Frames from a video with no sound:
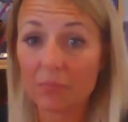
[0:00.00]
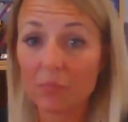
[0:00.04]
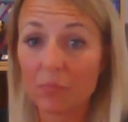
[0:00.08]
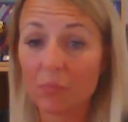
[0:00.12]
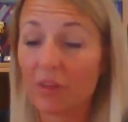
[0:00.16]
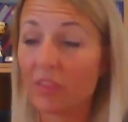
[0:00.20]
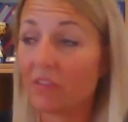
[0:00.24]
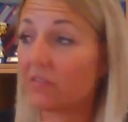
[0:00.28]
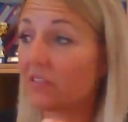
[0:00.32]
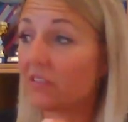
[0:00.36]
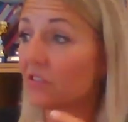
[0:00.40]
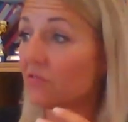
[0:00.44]

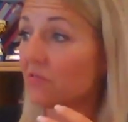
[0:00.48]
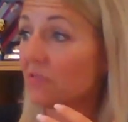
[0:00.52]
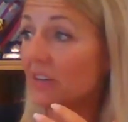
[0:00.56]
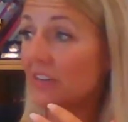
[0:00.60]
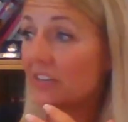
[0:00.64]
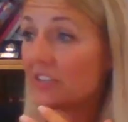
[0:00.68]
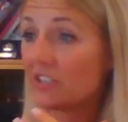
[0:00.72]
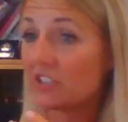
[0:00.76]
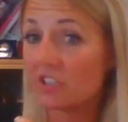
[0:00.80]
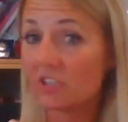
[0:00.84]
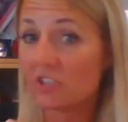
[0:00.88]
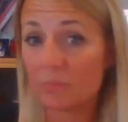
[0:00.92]
whether it's
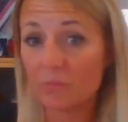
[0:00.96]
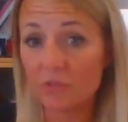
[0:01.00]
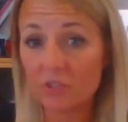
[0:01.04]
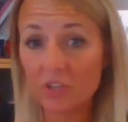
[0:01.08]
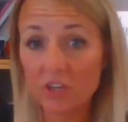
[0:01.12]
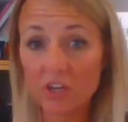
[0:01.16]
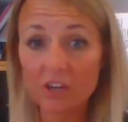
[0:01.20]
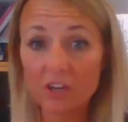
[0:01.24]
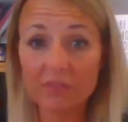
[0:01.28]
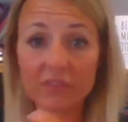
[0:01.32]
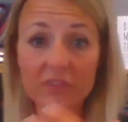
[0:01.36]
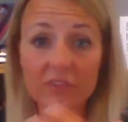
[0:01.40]
religious
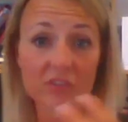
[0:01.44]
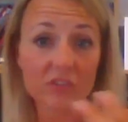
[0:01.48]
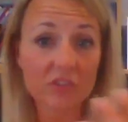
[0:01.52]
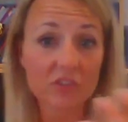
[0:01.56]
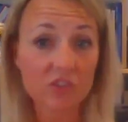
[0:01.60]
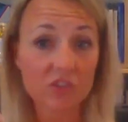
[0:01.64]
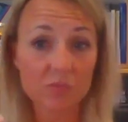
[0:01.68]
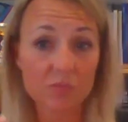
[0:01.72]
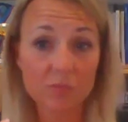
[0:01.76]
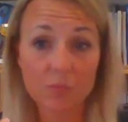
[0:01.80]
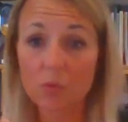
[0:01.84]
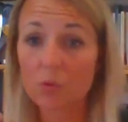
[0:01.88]
observance, a
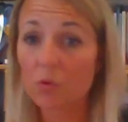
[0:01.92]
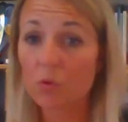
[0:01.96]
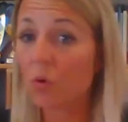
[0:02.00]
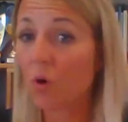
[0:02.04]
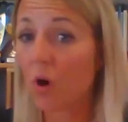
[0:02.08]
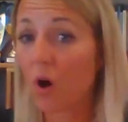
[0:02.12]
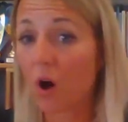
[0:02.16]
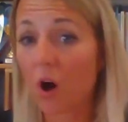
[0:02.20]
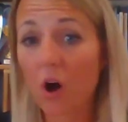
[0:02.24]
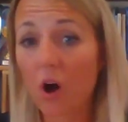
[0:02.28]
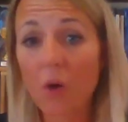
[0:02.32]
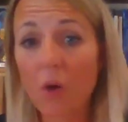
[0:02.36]
sport,
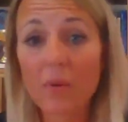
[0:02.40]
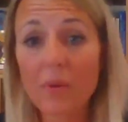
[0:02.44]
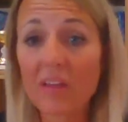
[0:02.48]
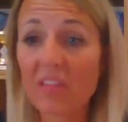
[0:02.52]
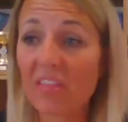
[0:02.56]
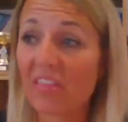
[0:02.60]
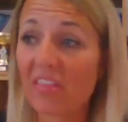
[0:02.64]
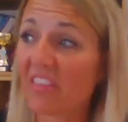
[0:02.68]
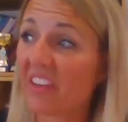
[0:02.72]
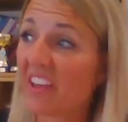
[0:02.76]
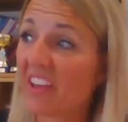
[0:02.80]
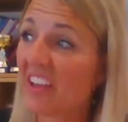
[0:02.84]
a hobby,
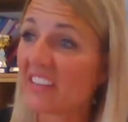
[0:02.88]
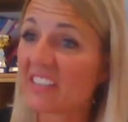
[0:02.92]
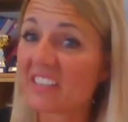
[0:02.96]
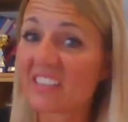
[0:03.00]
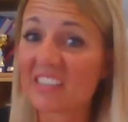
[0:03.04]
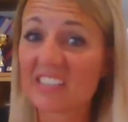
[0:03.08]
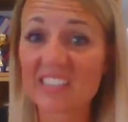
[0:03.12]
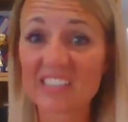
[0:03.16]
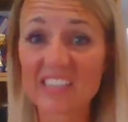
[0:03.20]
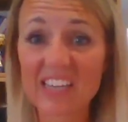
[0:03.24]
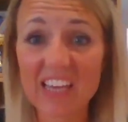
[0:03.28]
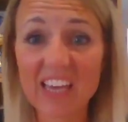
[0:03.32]
theatre,
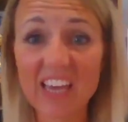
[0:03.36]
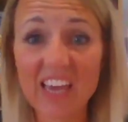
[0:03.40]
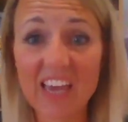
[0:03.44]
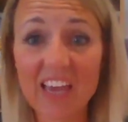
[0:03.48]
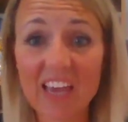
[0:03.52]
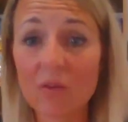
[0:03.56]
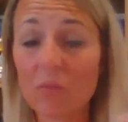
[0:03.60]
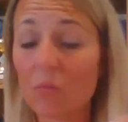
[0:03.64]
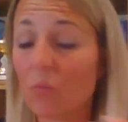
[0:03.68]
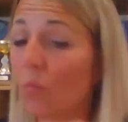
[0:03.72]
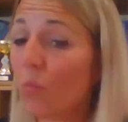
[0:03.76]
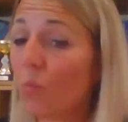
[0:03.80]

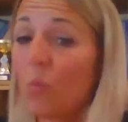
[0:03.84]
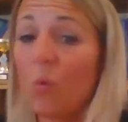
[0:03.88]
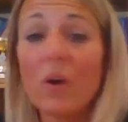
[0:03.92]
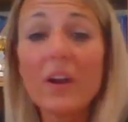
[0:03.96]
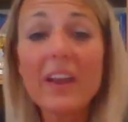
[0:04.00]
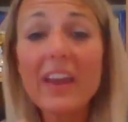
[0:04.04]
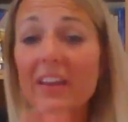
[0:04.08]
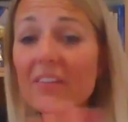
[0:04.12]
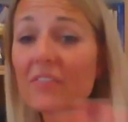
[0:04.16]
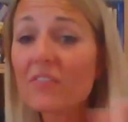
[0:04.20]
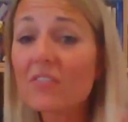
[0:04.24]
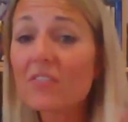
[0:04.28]
singing,
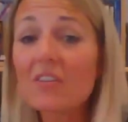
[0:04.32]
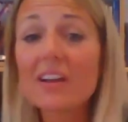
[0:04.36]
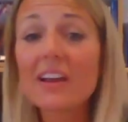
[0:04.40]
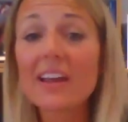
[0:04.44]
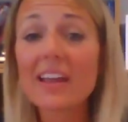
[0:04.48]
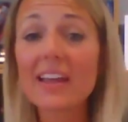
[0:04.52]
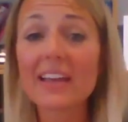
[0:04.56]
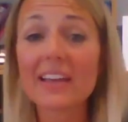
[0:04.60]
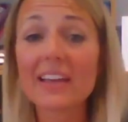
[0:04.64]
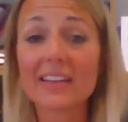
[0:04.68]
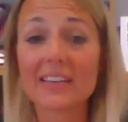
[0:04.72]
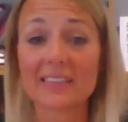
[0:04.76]
whatever it
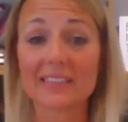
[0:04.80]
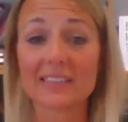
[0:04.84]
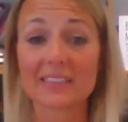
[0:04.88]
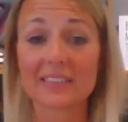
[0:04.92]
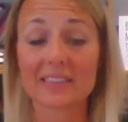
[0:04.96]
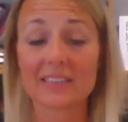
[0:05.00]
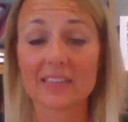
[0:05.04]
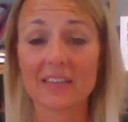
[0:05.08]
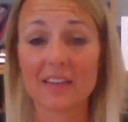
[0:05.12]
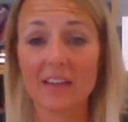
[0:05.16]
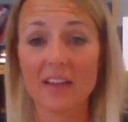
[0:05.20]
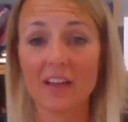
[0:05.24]

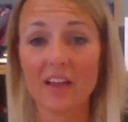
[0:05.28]
is,